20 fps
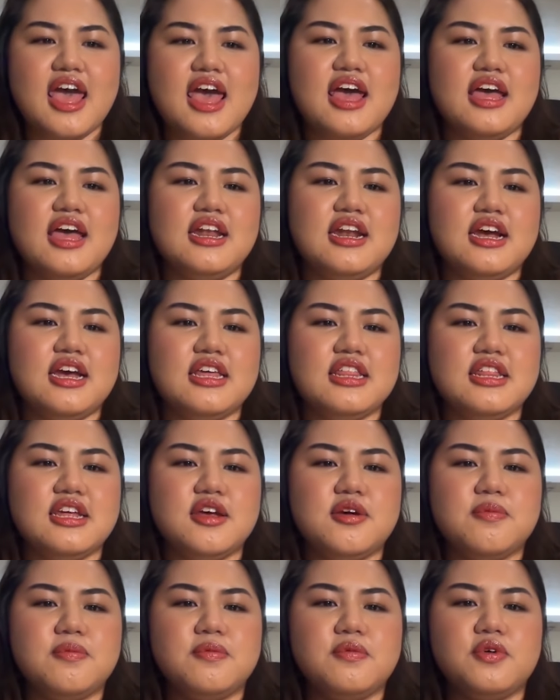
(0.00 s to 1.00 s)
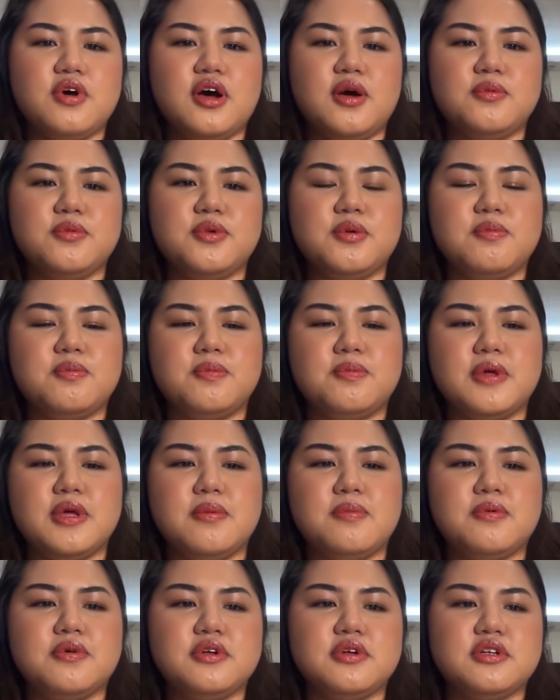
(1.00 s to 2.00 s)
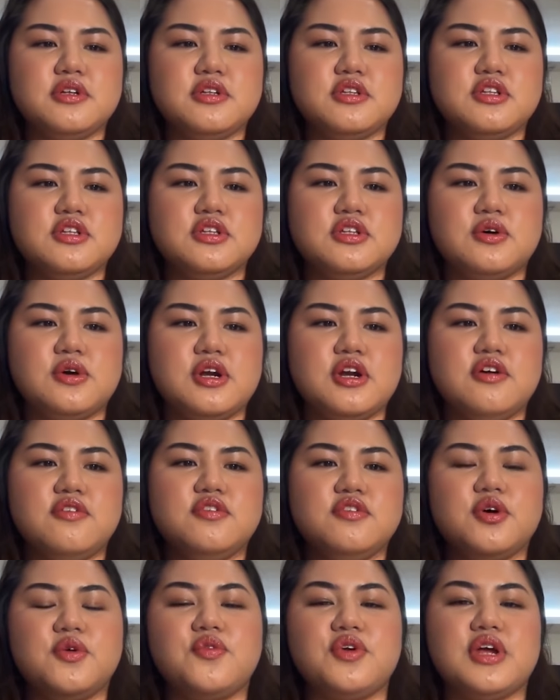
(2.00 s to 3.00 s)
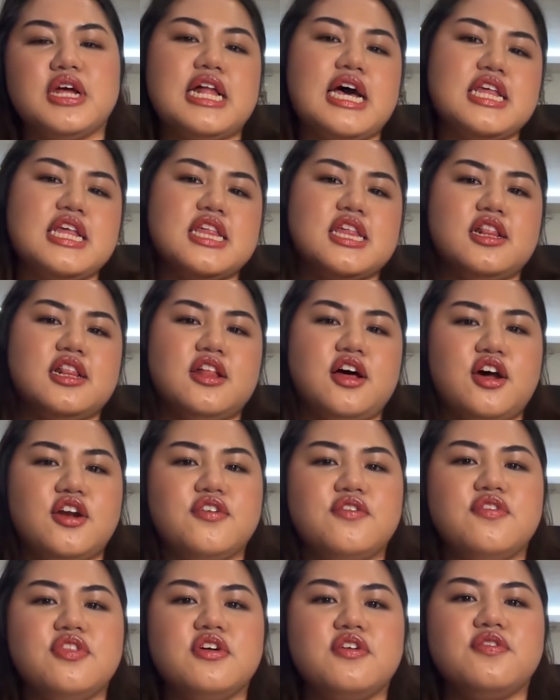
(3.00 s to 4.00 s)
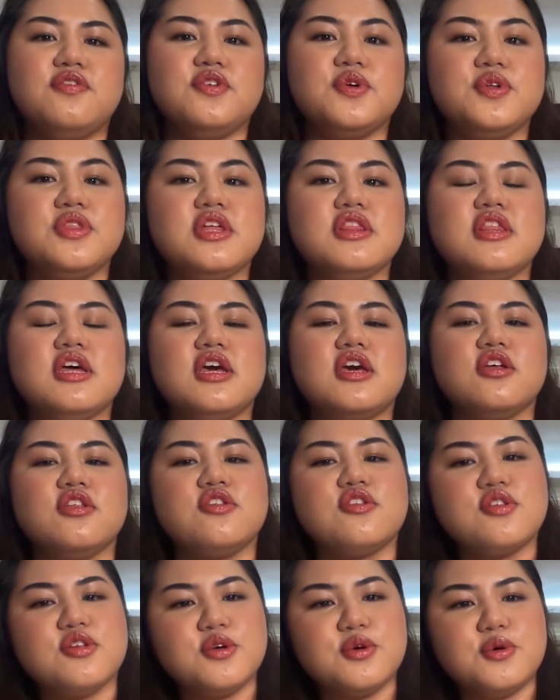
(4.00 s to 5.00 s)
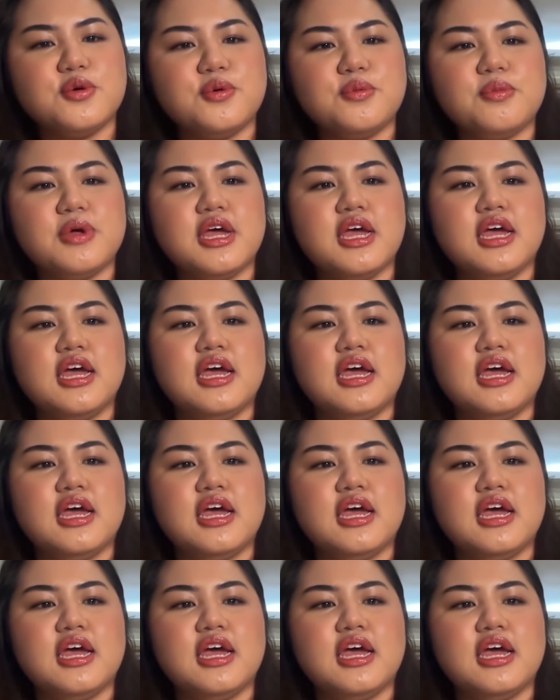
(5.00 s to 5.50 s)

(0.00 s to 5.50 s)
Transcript: And I think what people sort of don't realize is a lot of the food that they consume